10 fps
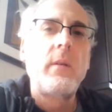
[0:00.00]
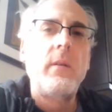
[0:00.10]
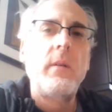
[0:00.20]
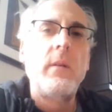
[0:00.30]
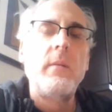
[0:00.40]

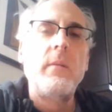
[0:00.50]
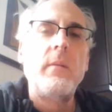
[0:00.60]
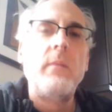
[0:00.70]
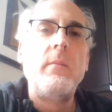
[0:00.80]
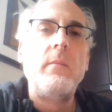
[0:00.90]

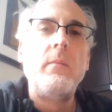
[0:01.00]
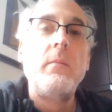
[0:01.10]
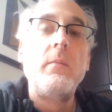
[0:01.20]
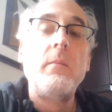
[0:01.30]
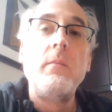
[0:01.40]

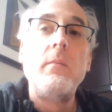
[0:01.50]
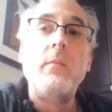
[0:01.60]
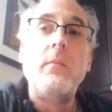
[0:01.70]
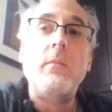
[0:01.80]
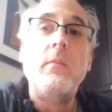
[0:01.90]

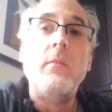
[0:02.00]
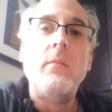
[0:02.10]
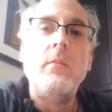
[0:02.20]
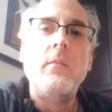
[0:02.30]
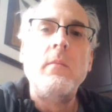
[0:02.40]

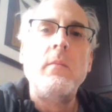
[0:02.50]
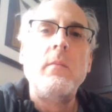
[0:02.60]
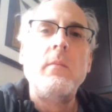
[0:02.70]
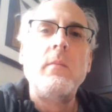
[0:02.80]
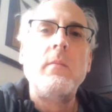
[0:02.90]

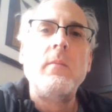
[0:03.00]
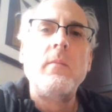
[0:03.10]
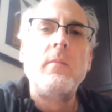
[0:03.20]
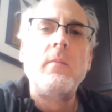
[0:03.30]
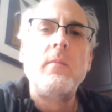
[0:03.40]

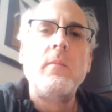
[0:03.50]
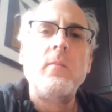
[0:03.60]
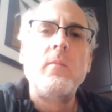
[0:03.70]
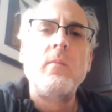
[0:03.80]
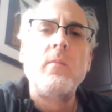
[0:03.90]

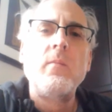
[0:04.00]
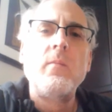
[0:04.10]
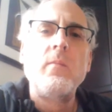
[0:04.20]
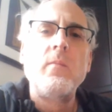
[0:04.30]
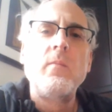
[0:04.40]

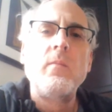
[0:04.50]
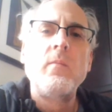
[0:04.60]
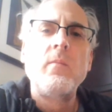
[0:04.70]
This person isn't speaking.